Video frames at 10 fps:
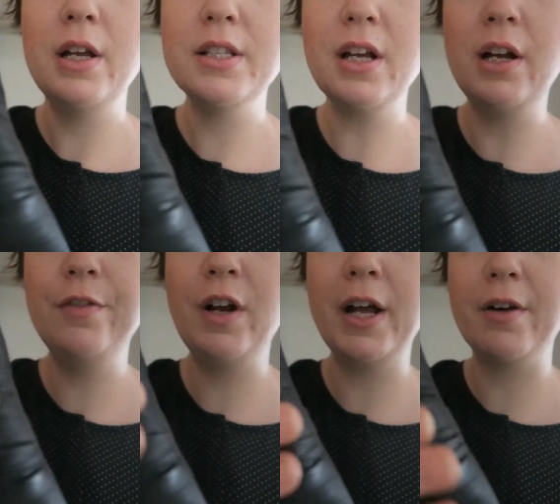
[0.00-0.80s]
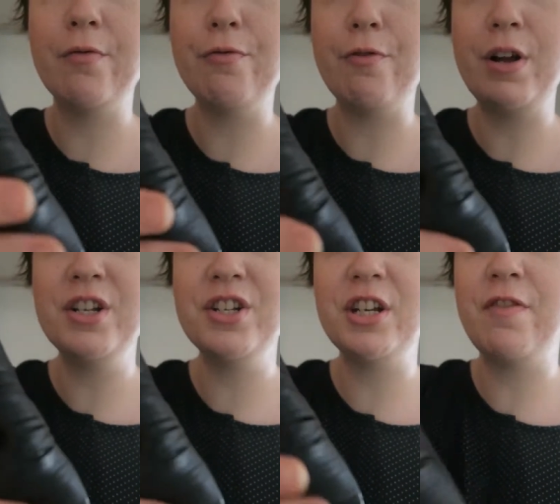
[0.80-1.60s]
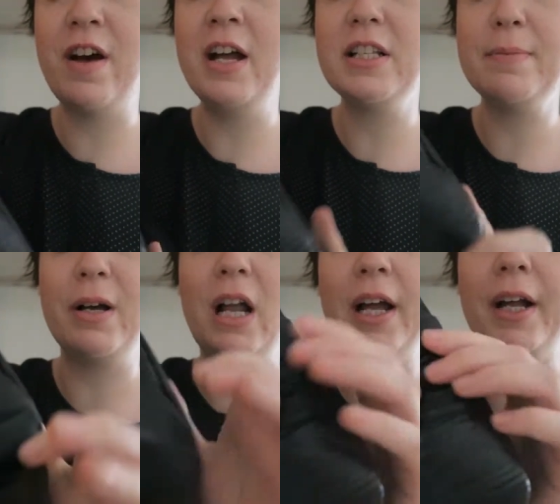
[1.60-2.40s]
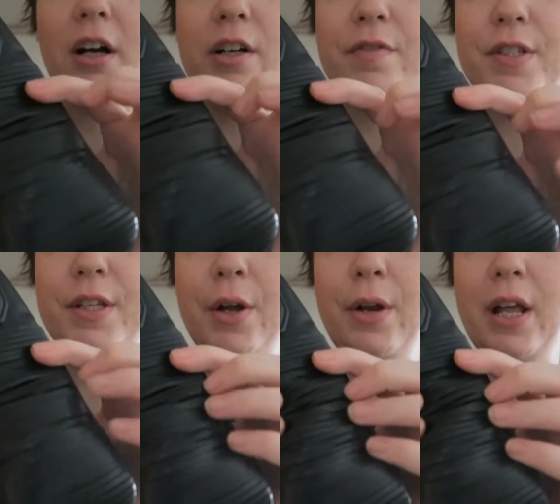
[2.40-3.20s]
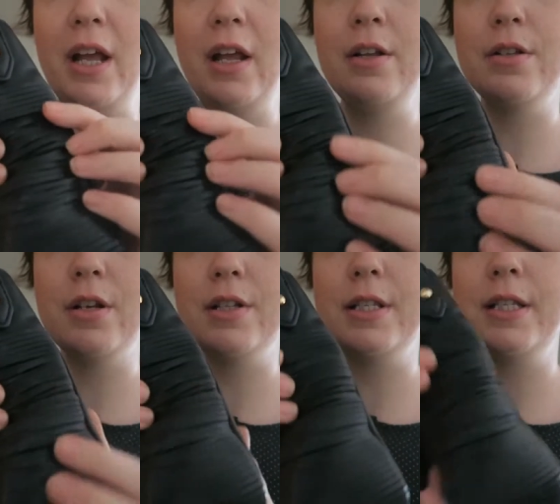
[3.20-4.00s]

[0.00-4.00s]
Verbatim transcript: It's kind of like a fringed effect, but like kind of sewn in, as you can